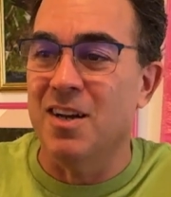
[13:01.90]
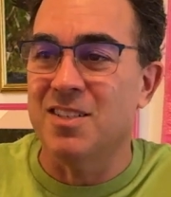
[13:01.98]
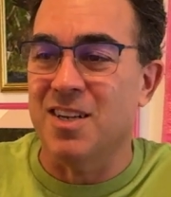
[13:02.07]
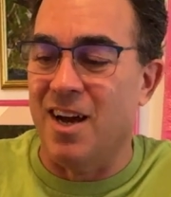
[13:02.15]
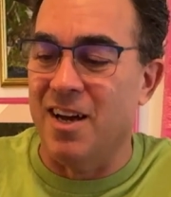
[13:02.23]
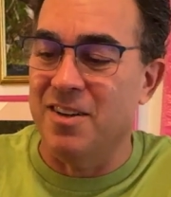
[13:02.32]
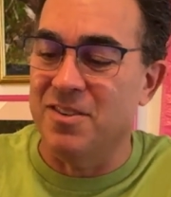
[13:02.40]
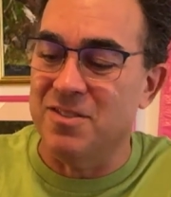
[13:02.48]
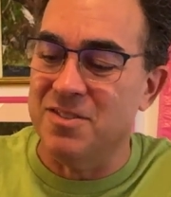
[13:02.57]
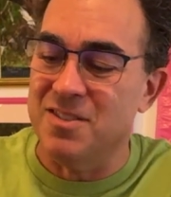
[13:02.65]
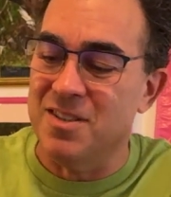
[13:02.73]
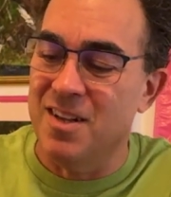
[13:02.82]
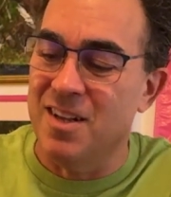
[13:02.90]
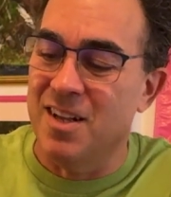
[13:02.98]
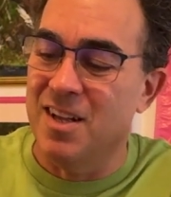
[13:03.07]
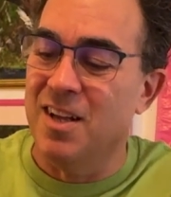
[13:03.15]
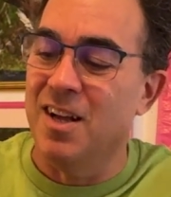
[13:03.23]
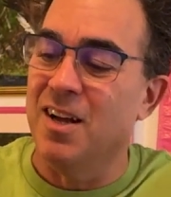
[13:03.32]
tiles,
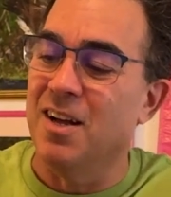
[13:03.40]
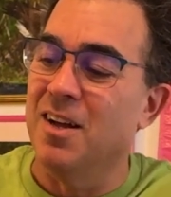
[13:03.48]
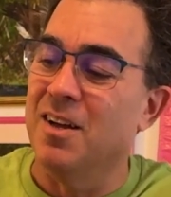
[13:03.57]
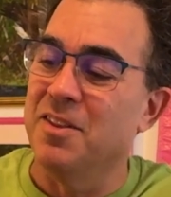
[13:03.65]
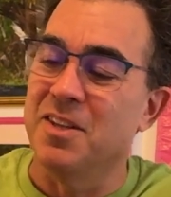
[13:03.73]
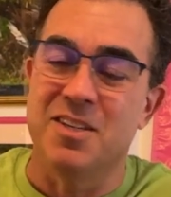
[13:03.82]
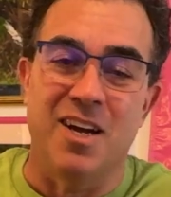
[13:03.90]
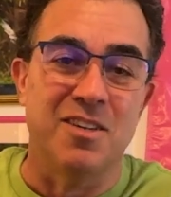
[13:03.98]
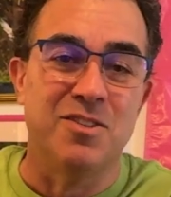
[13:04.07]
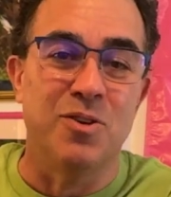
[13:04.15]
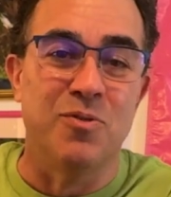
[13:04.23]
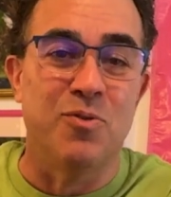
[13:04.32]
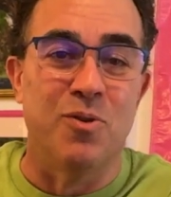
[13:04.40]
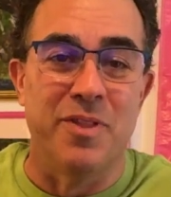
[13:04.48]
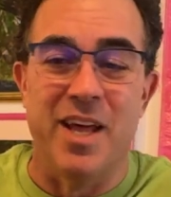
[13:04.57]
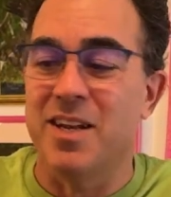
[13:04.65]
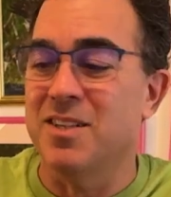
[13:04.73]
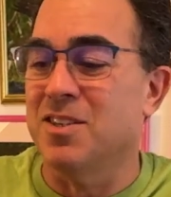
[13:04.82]
the dock 2 to 4,
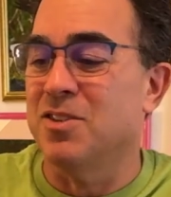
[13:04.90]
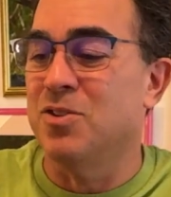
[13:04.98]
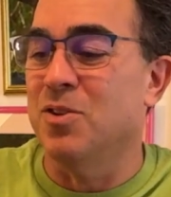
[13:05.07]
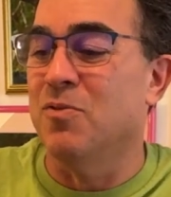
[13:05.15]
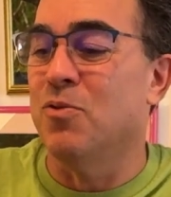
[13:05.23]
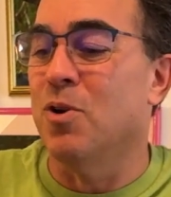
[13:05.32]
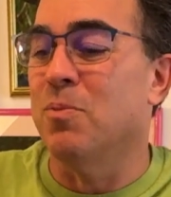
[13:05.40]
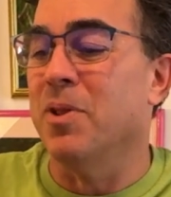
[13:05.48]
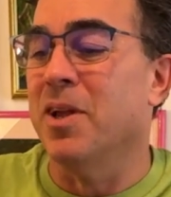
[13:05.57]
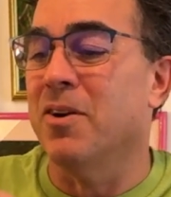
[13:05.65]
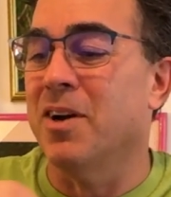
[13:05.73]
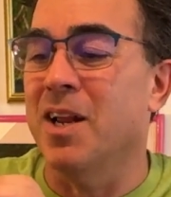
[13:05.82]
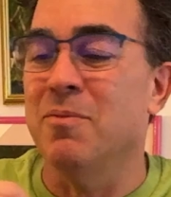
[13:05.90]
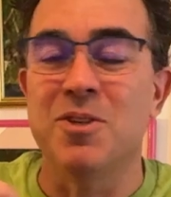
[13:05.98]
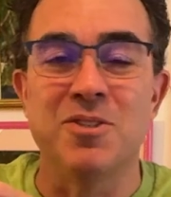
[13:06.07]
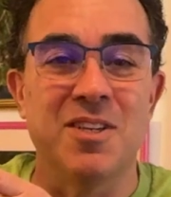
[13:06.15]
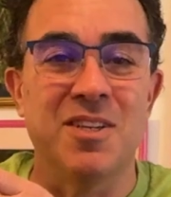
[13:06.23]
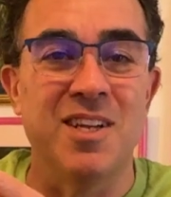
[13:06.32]
that is a 2 to 4 player game.
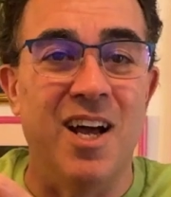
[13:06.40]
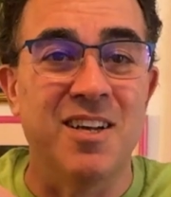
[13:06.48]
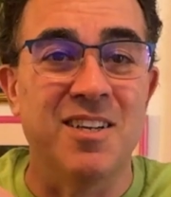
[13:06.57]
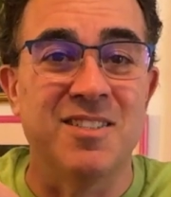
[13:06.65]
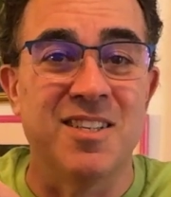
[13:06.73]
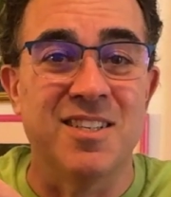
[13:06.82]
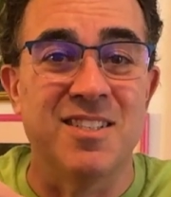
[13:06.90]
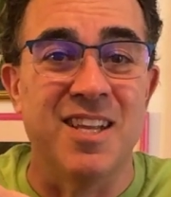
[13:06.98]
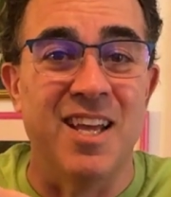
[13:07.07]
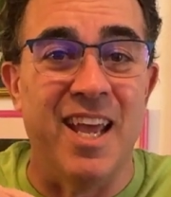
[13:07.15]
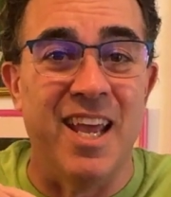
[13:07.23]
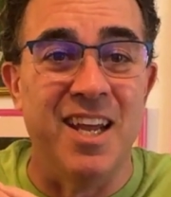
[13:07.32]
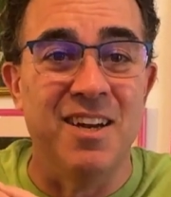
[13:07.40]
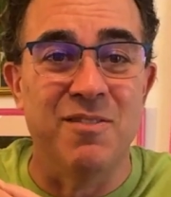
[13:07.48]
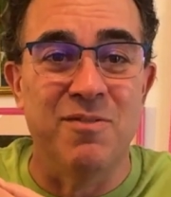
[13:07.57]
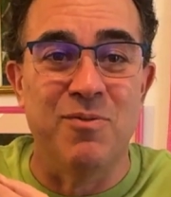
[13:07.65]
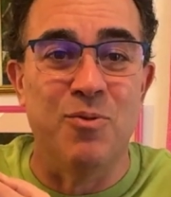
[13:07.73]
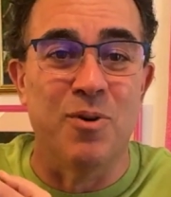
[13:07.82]
There's a dock 6 to
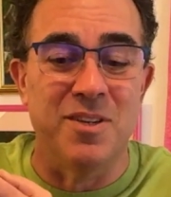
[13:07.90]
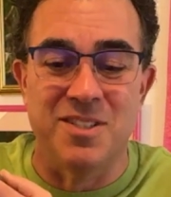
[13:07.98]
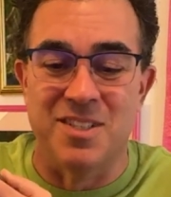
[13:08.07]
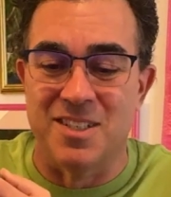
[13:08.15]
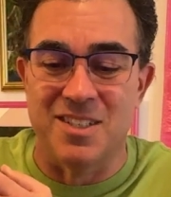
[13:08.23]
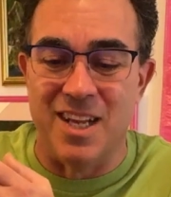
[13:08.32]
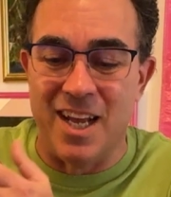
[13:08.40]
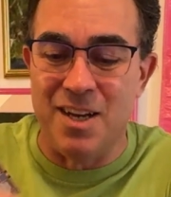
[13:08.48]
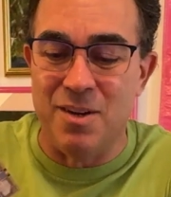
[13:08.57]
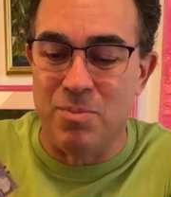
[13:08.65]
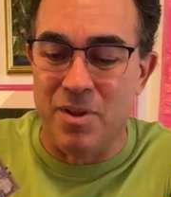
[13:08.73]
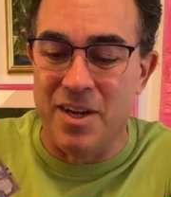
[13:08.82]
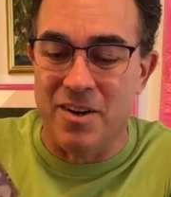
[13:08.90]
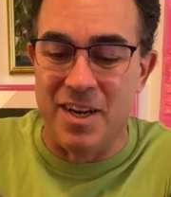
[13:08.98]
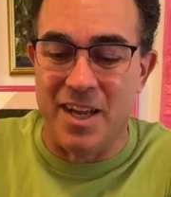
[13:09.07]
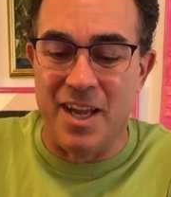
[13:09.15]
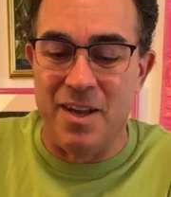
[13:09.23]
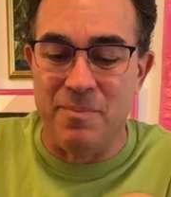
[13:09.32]
8 for a 6 to 8 player
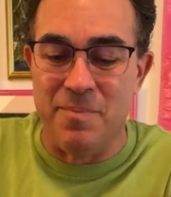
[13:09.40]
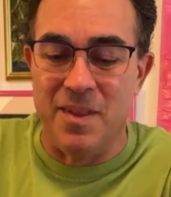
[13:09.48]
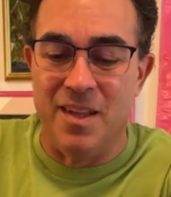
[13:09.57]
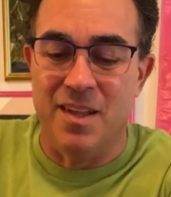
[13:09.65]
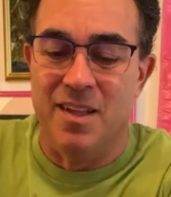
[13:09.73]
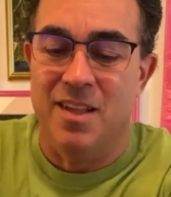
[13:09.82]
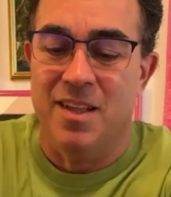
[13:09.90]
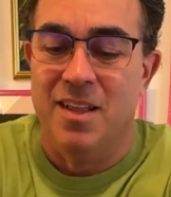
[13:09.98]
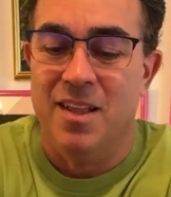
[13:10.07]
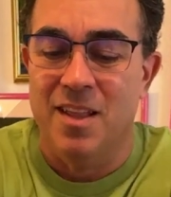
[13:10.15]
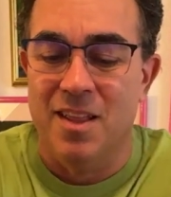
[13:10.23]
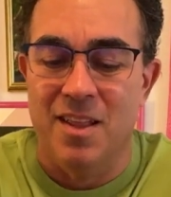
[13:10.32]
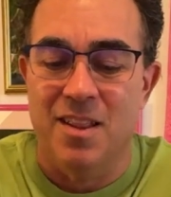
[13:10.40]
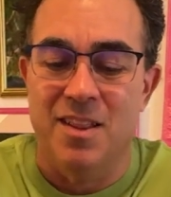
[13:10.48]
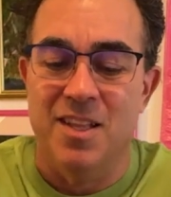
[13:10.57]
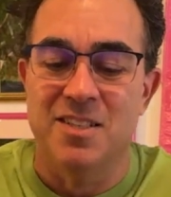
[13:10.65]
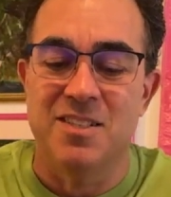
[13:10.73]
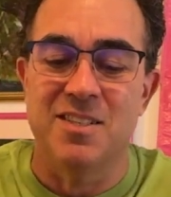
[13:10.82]
game.
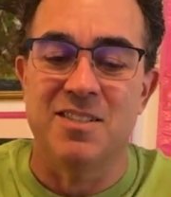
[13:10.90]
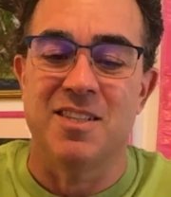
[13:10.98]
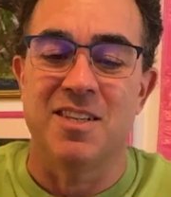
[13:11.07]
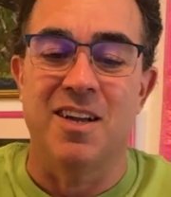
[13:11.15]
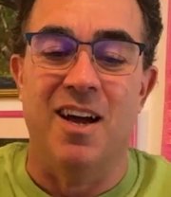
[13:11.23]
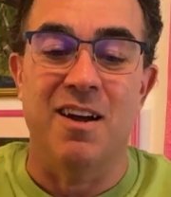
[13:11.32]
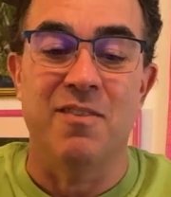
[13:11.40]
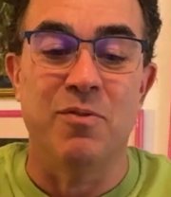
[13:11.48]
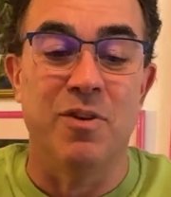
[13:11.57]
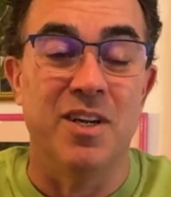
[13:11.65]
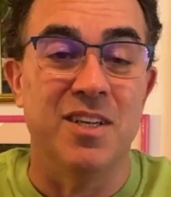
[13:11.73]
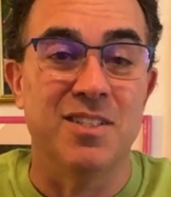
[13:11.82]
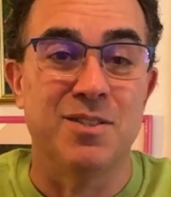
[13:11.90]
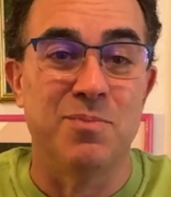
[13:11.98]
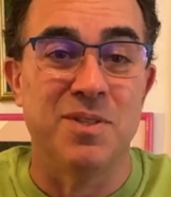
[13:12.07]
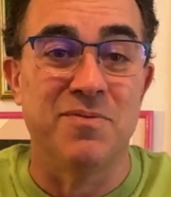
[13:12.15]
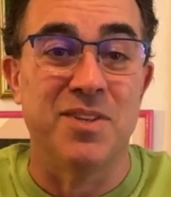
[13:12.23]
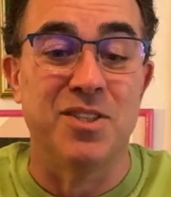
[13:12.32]
This is the dock for a
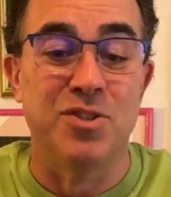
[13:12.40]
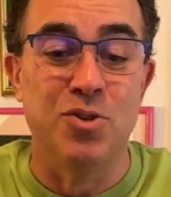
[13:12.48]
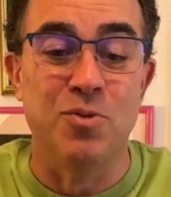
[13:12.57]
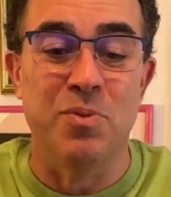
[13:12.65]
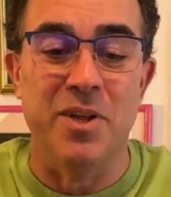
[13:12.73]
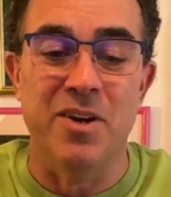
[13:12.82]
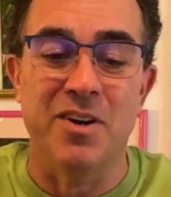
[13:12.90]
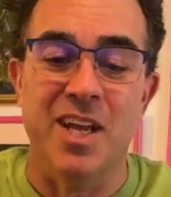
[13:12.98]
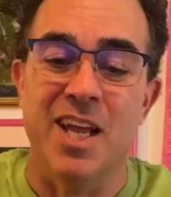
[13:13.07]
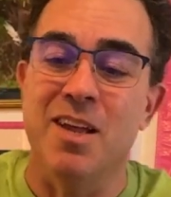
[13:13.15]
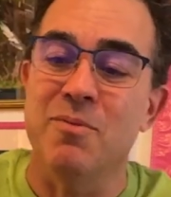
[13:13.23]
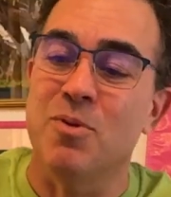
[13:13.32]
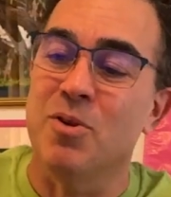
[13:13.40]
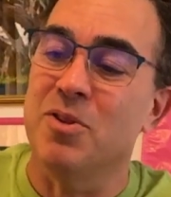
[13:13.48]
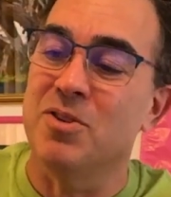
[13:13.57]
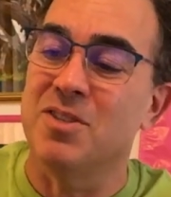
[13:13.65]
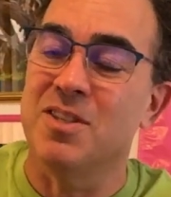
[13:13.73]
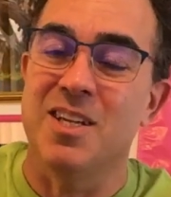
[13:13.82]
specific 2-player game, or
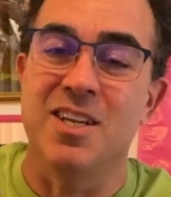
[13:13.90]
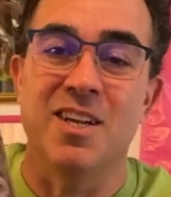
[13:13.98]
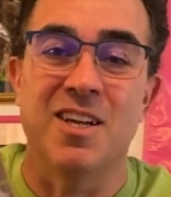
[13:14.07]
there's the